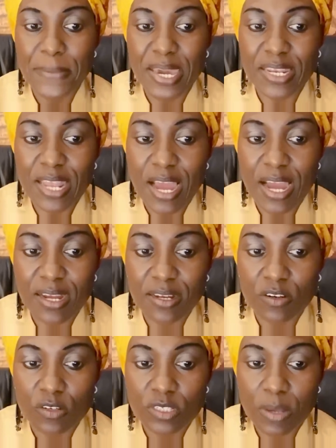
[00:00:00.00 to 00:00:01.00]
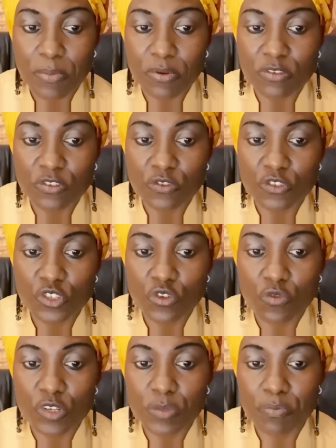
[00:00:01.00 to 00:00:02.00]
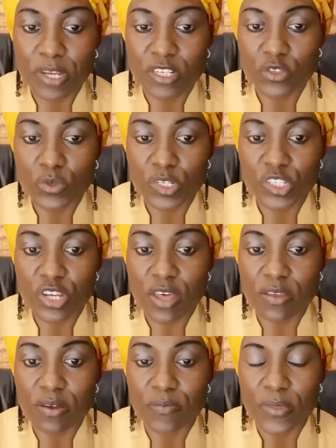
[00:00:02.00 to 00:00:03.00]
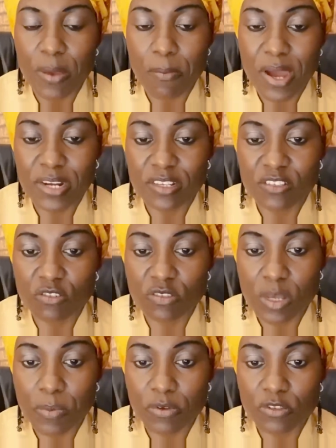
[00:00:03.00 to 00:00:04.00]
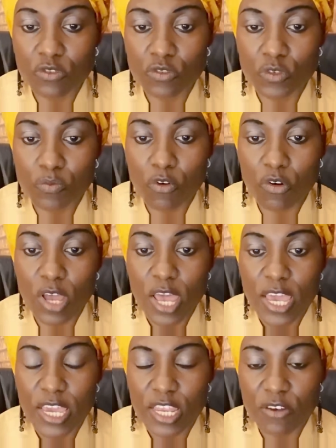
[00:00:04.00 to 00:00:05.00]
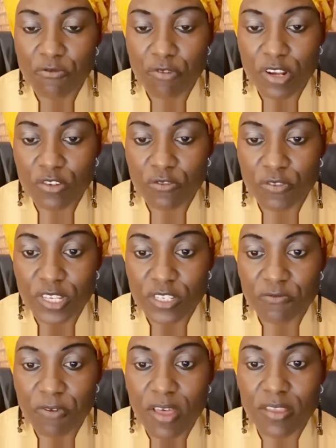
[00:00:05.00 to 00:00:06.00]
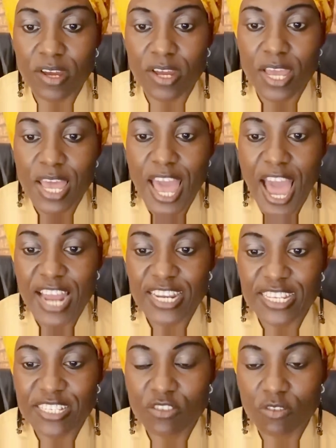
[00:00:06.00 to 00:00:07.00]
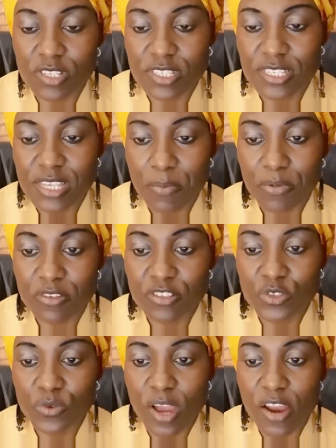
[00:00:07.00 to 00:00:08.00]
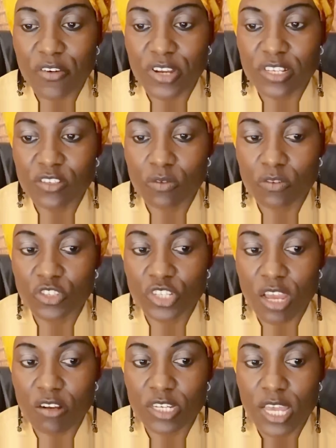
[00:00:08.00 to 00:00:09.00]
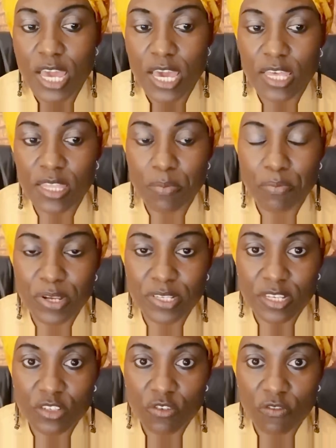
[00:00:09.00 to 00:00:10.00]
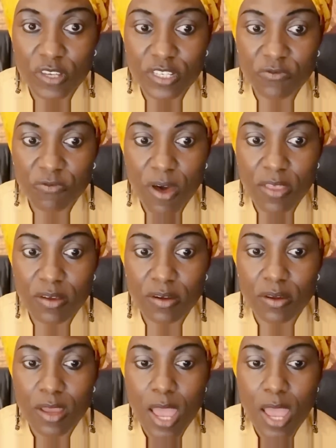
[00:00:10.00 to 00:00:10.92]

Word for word: Men are supposed to show respect to each other. A man is not supposed to smoke in front of his father and he's not supposed to carry his own child in the presence of his father.